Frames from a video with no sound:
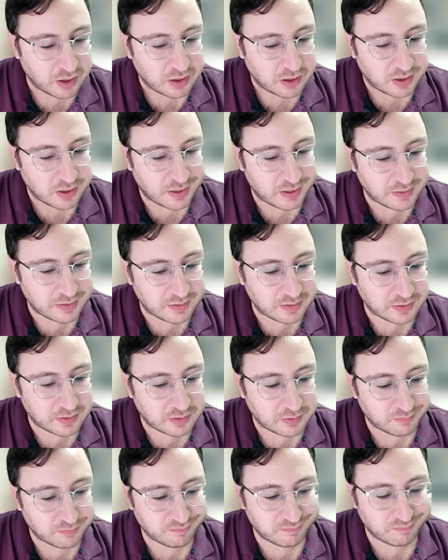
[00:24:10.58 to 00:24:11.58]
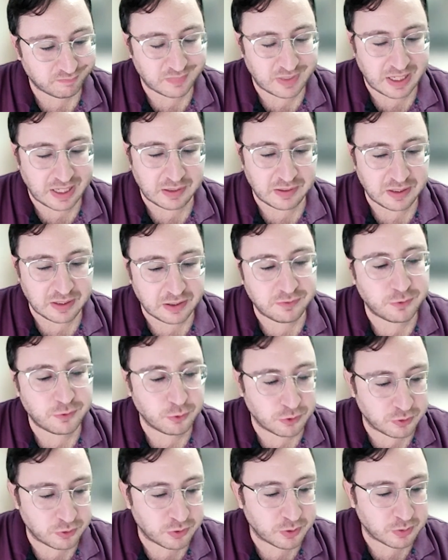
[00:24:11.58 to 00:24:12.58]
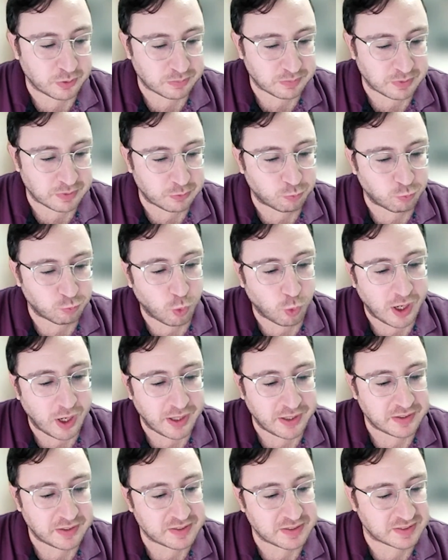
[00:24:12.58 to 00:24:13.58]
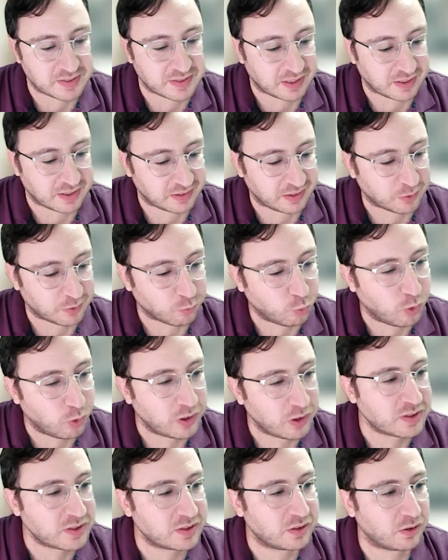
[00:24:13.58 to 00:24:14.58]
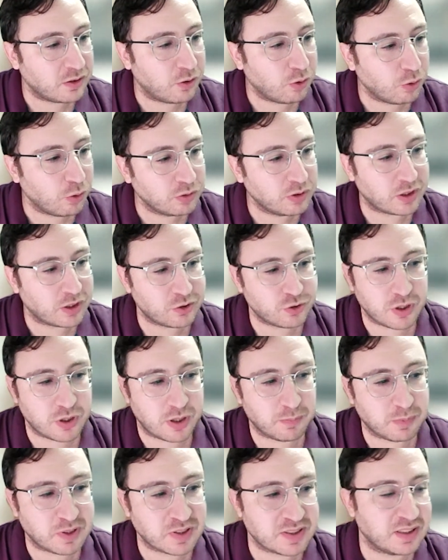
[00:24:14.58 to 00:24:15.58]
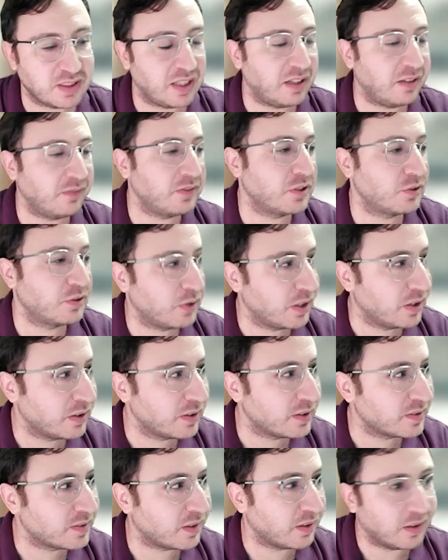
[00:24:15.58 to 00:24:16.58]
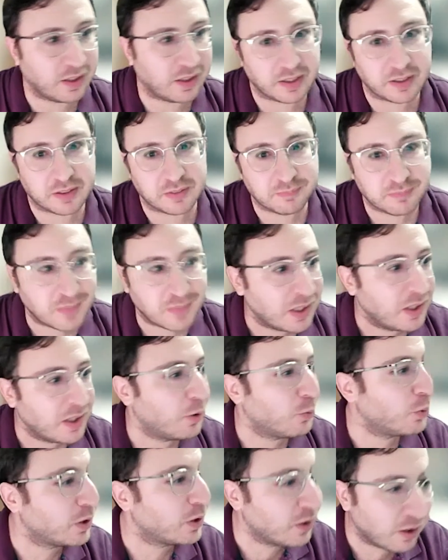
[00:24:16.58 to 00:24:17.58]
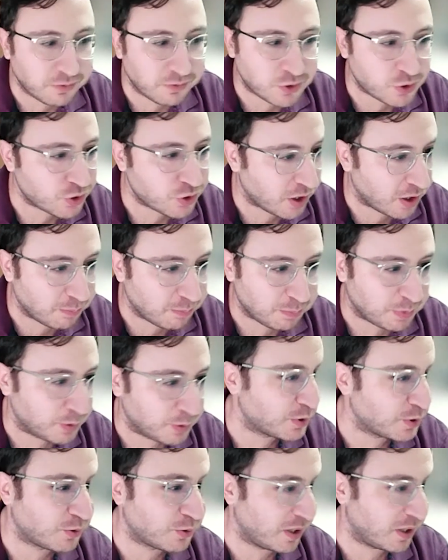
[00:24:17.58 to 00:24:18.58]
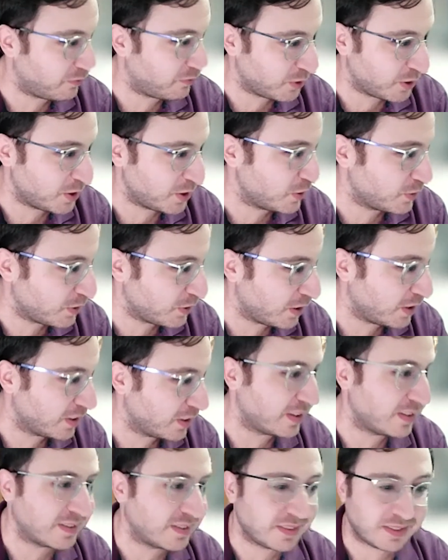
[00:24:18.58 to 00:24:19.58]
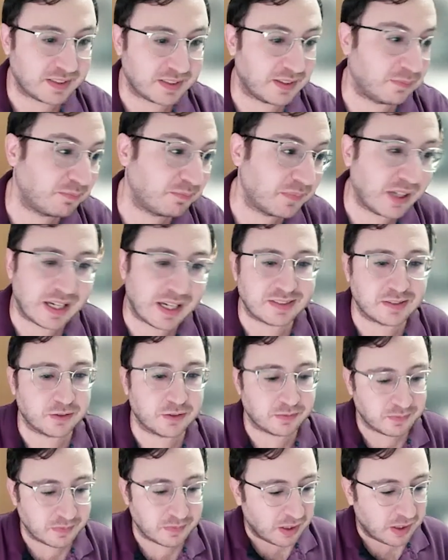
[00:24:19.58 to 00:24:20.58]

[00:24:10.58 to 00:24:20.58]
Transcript: And if you agree with me, why is that? What is the hold on Trump? Because a lot of Israelis are like, we love Trump. He was great for Israel. It's as a